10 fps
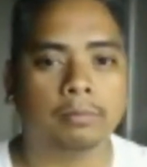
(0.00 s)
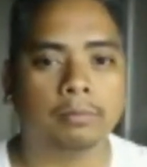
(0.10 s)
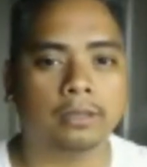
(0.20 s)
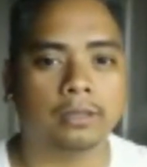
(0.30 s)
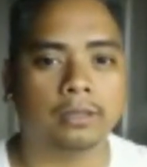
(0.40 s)

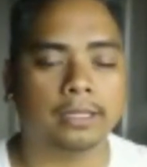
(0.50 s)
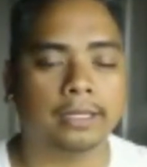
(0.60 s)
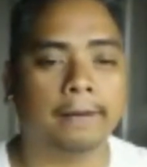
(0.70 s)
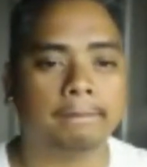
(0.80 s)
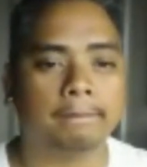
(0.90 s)
But
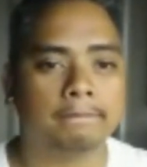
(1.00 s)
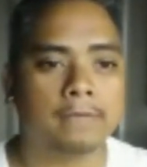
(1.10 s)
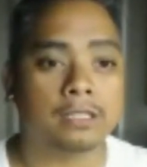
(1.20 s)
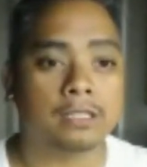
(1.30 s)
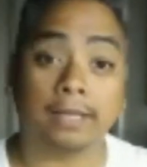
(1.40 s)
yeah,
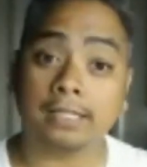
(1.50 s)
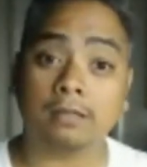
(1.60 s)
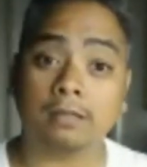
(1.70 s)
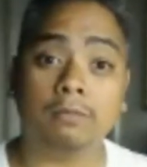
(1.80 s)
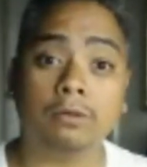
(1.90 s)
so
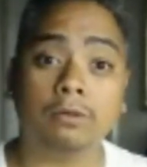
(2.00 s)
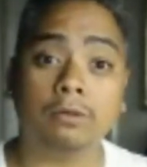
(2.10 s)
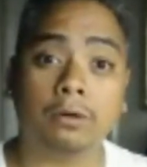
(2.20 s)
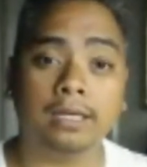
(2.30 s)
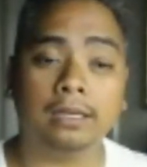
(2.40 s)
that's the
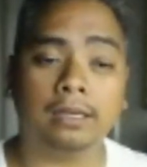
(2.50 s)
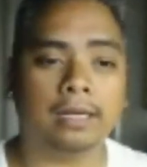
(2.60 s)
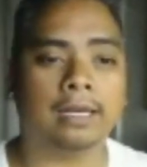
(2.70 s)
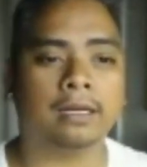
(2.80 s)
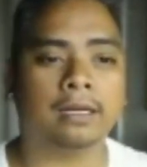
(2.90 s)
Moto E,
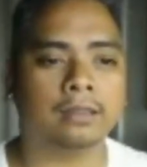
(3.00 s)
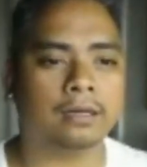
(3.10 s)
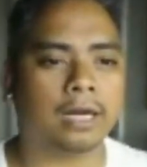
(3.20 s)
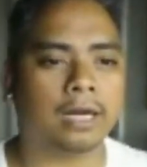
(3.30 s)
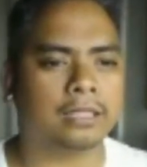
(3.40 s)
and
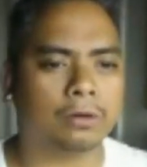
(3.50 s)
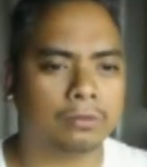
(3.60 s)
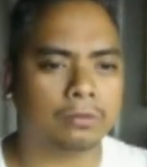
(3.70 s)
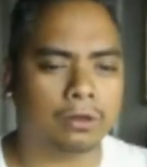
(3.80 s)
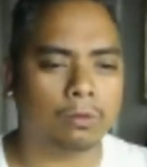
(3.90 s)
I
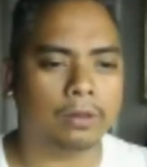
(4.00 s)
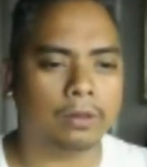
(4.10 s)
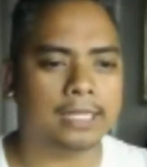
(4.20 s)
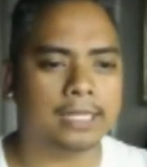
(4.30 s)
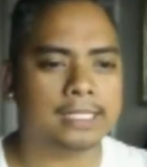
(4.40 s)
don't know
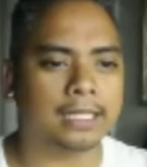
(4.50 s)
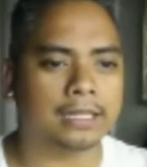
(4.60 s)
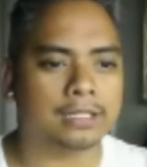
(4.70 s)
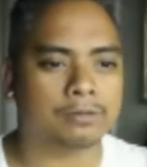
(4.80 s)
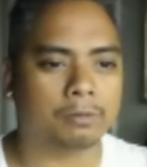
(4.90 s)
when they said
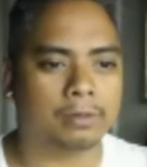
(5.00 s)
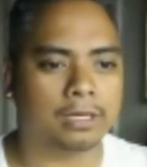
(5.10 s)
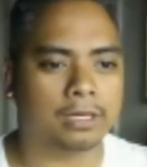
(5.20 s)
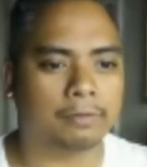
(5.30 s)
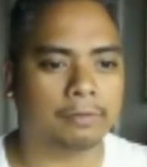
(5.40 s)
that this would
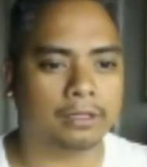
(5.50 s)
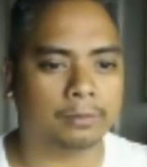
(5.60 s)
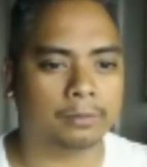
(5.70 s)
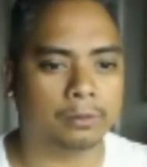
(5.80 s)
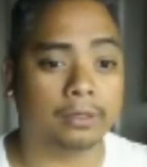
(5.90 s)
become available.